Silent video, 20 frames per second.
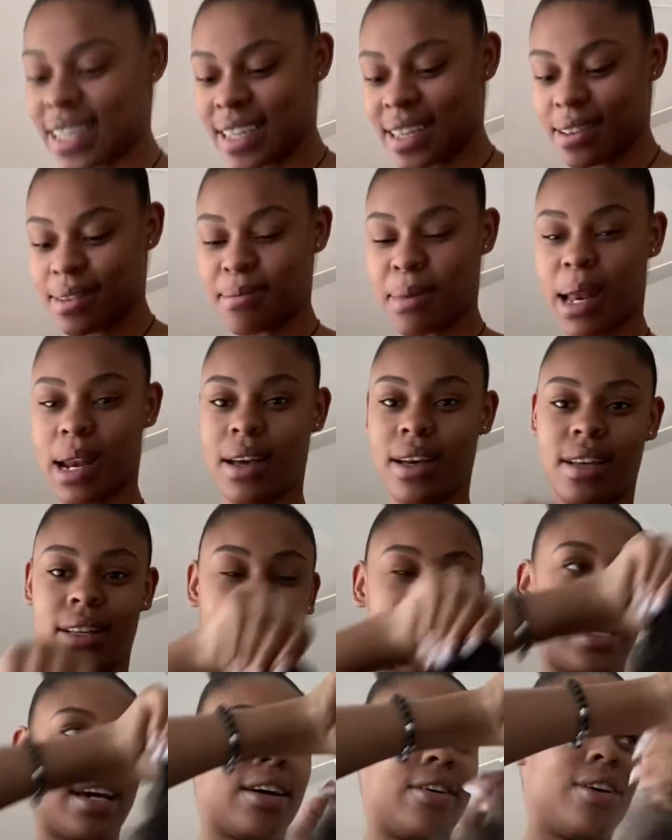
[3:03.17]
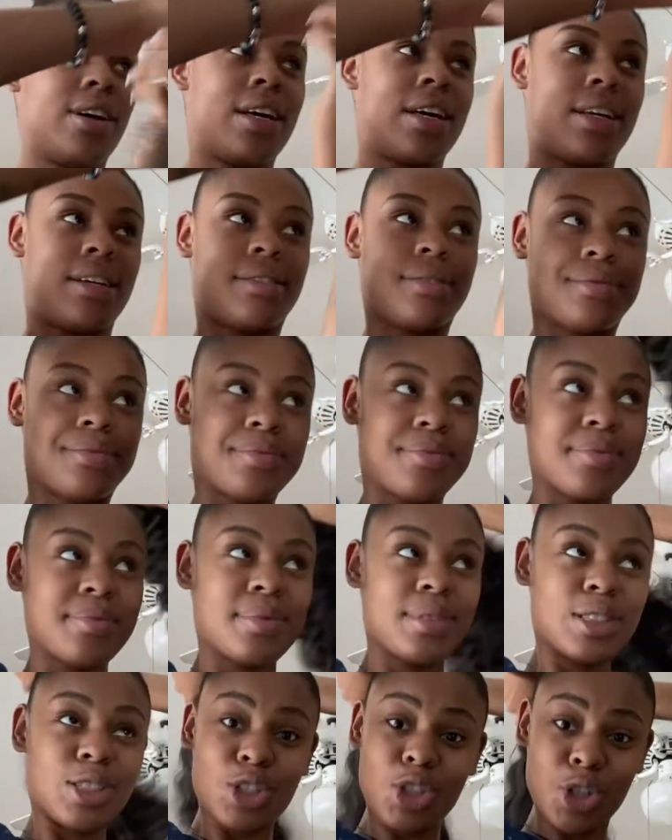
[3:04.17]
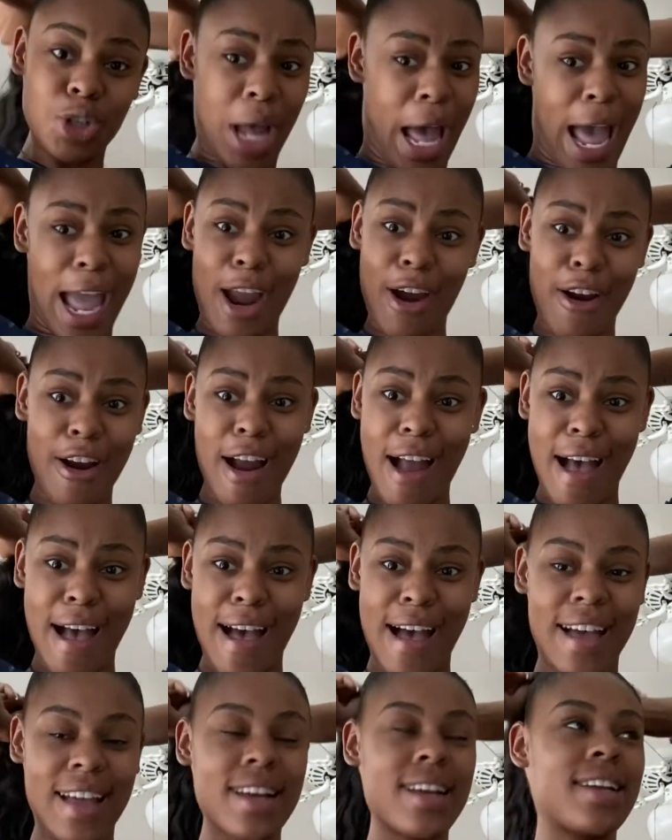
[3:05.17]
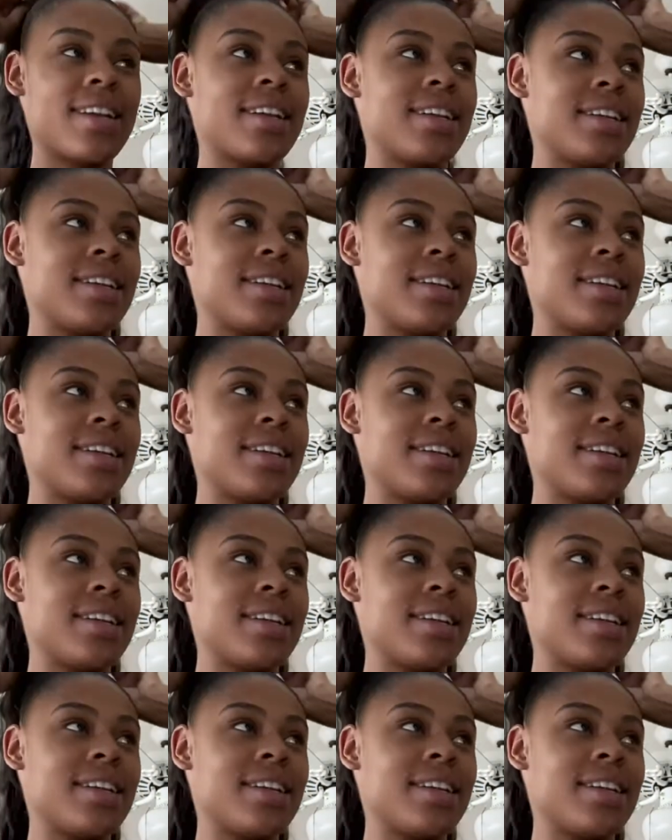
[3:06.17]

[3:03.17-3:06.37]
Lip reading: about to like go ahead and try it on.